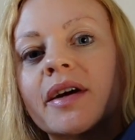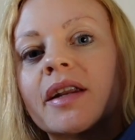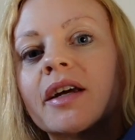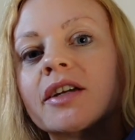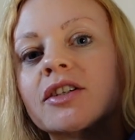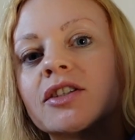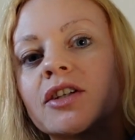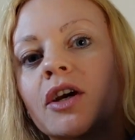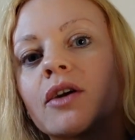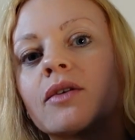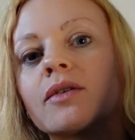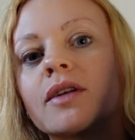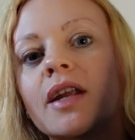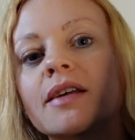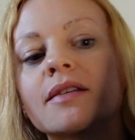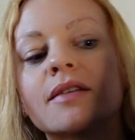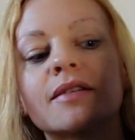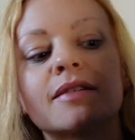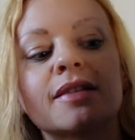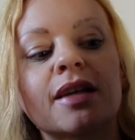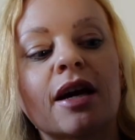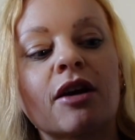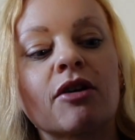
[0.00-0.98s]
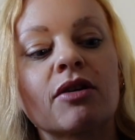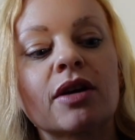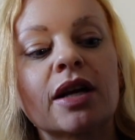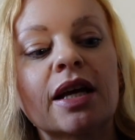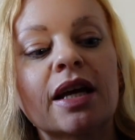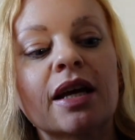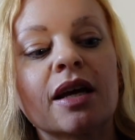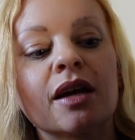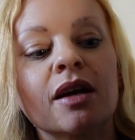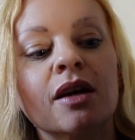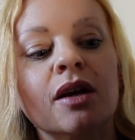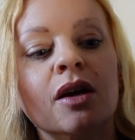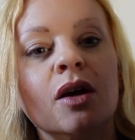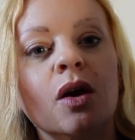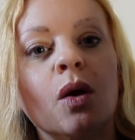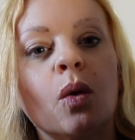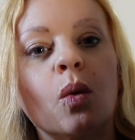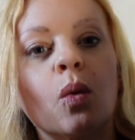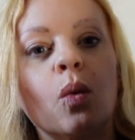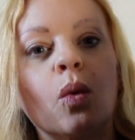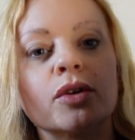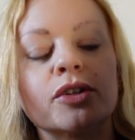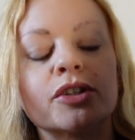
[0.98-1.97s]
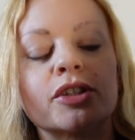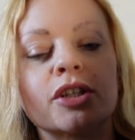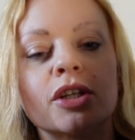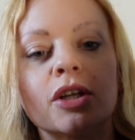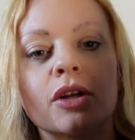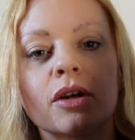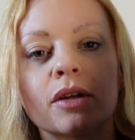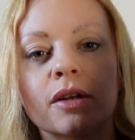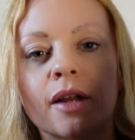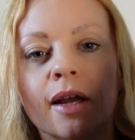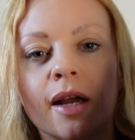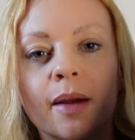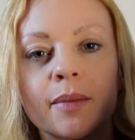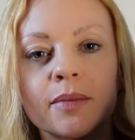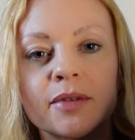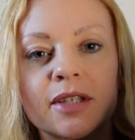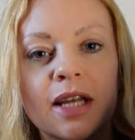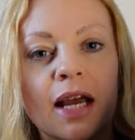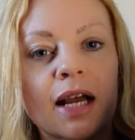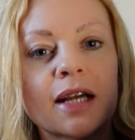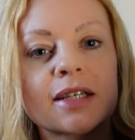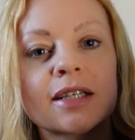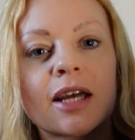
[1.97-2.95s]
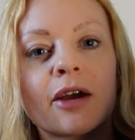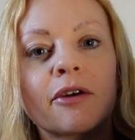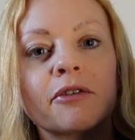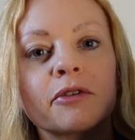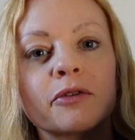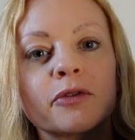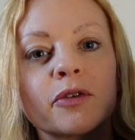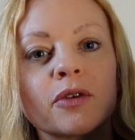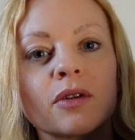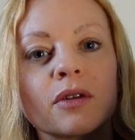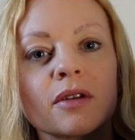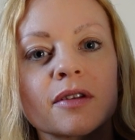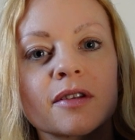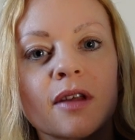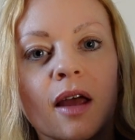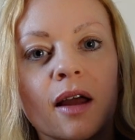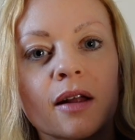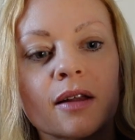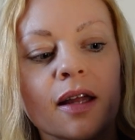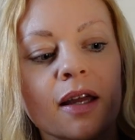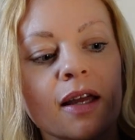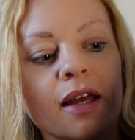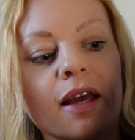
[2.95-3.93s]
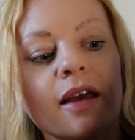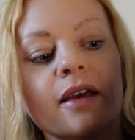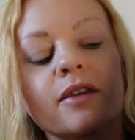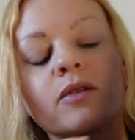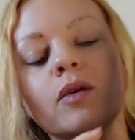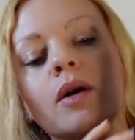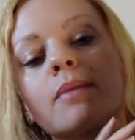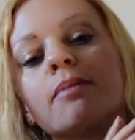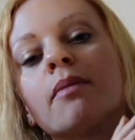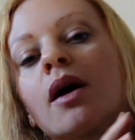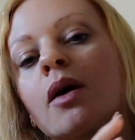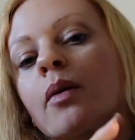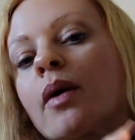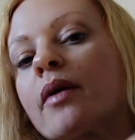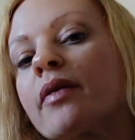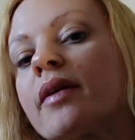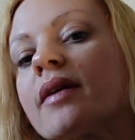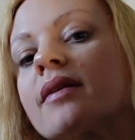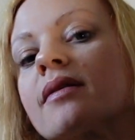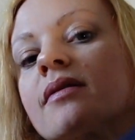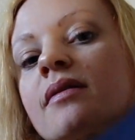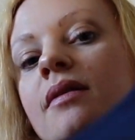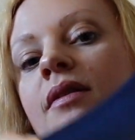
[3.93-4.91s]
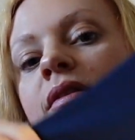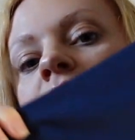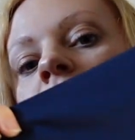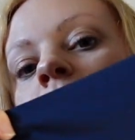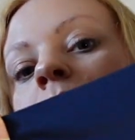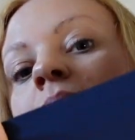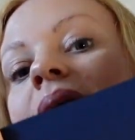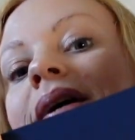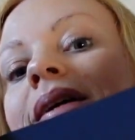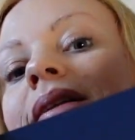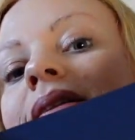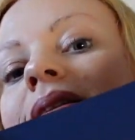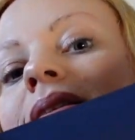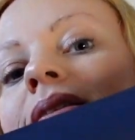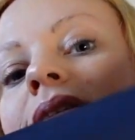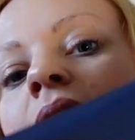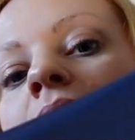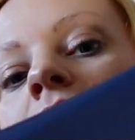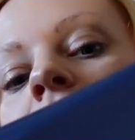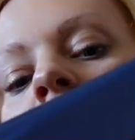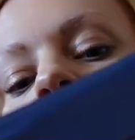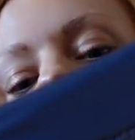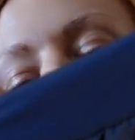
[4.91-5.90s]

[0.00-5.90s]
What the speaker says: and I don't necessarily want to look like I'm decked out in full cycling gear, so I might wear these in the summer instead.